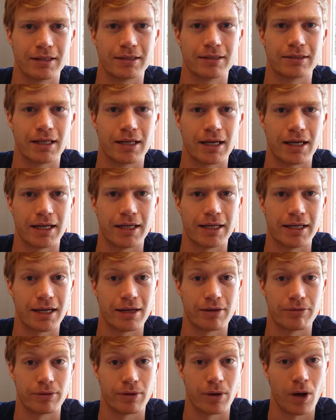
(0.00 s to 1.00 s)
and I
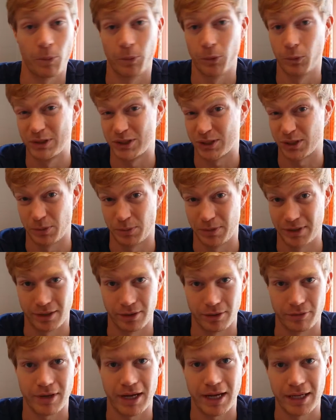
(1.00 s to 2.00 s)
have a hobby which got a bit
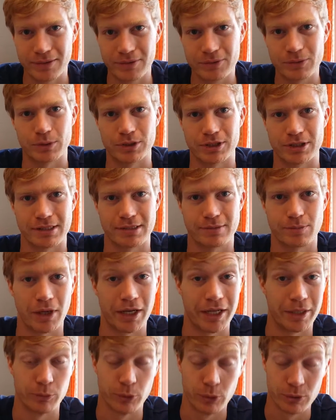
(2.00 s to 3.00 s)
out of hand, which is
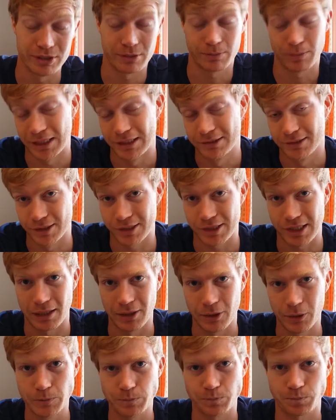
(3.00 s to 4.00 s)
playing music, playing the
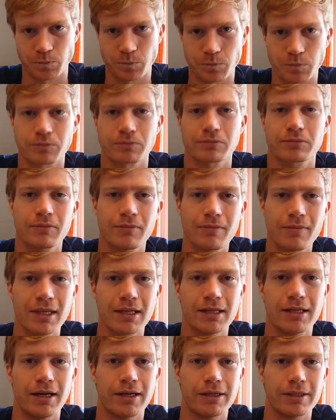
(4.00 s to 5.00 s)
cello.
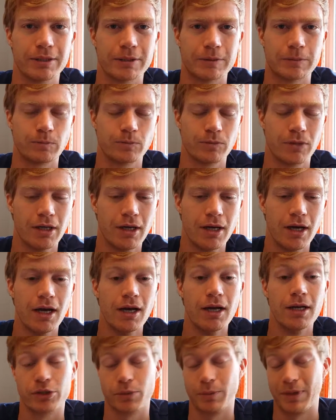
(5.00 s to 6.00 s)

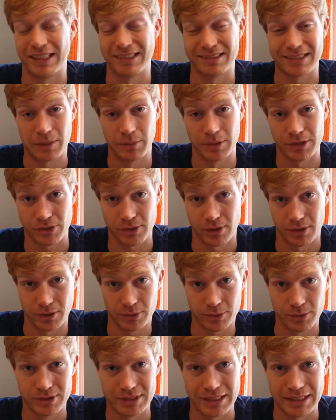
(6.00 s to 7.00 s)
So by the time I
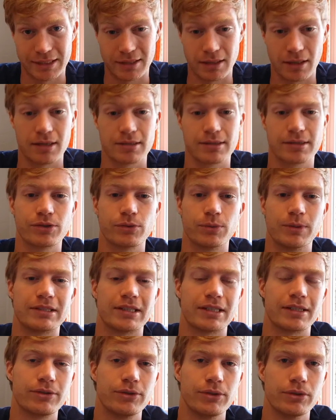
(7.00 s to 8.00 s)
started to take classes with
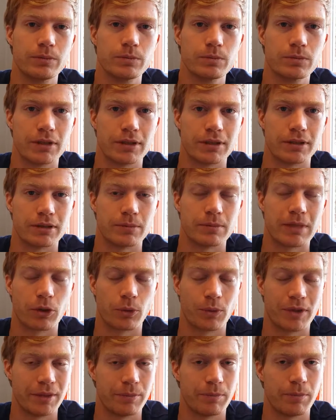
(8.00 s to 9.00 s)
Artem, I
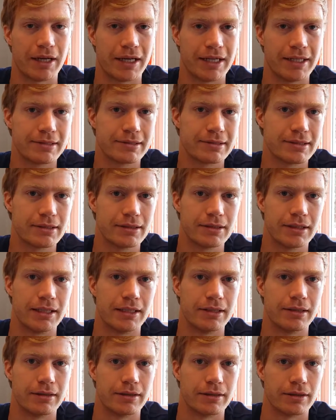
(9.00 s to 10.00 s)
already played
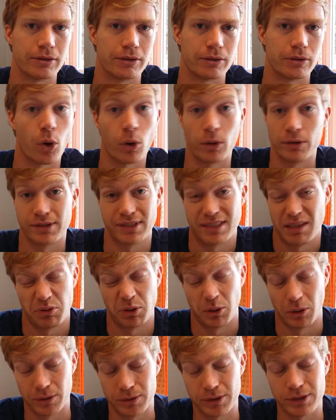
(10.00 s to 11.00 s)
in
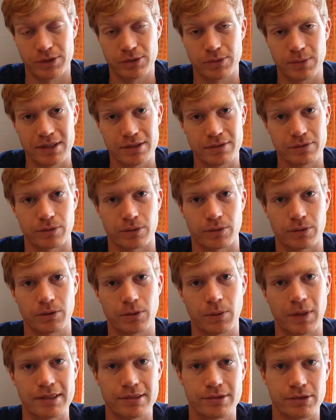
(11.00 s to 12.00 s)
several orchestras for
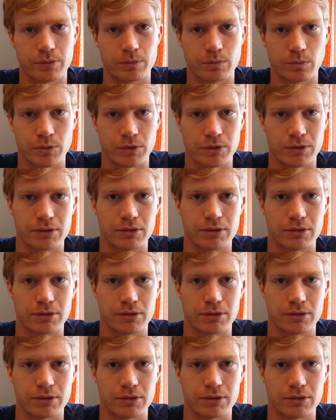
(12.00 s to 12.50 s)
quite some